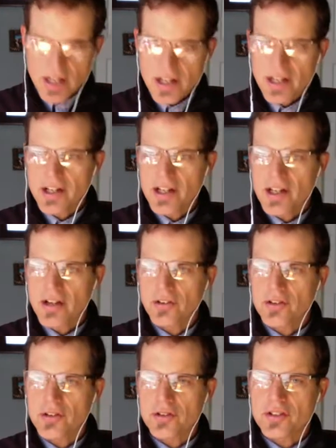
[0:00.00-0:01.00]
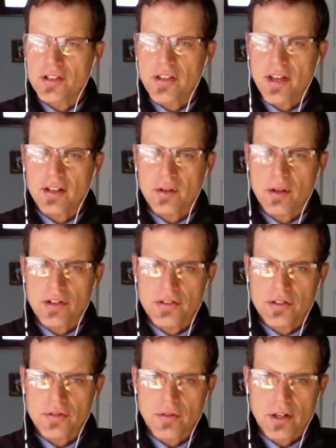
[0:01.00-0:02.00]
Haniel, do you see that
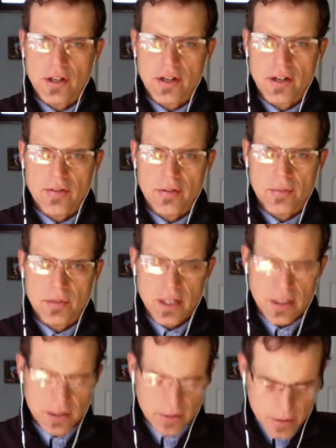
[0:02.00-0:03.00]
question for you there from Dia?